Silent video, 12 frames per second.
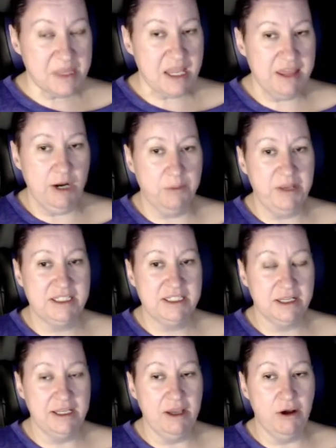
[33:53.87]
They are
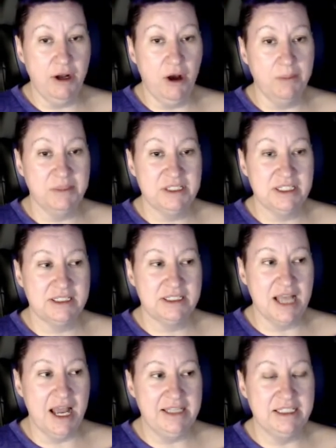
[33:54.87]
basically on opposite
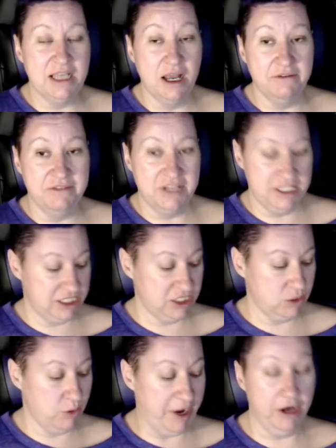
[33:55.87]
sides of this
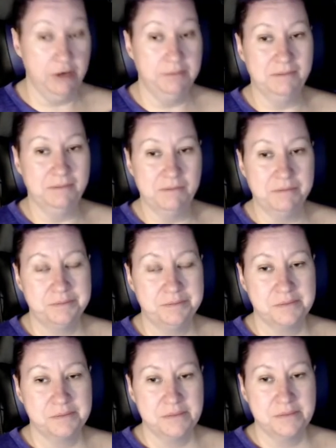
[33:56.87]
square.
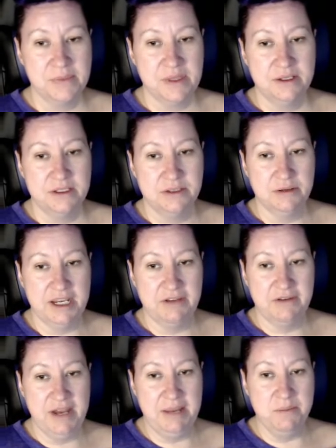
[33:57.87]
So, like,
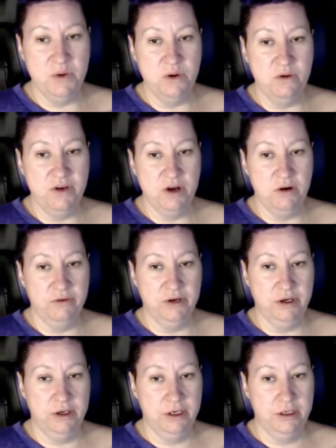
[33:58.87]
if I move
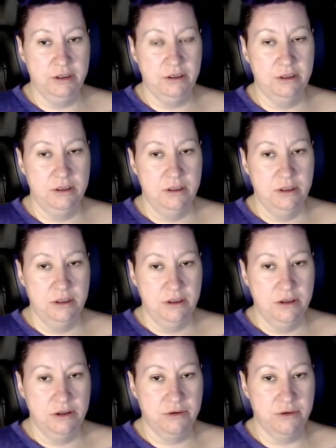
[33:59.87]
over
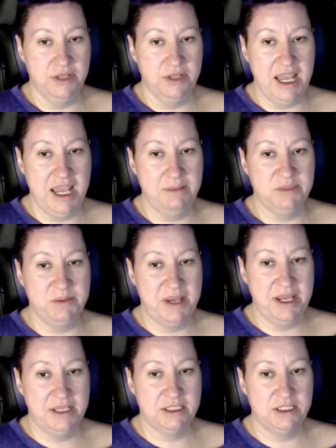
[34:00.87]
through the game
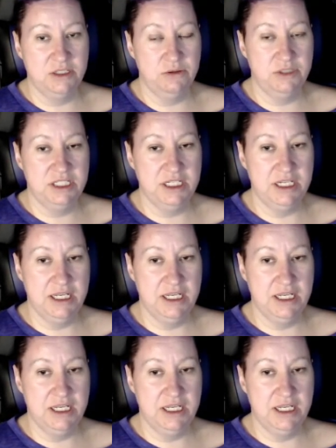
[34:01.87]
space, you see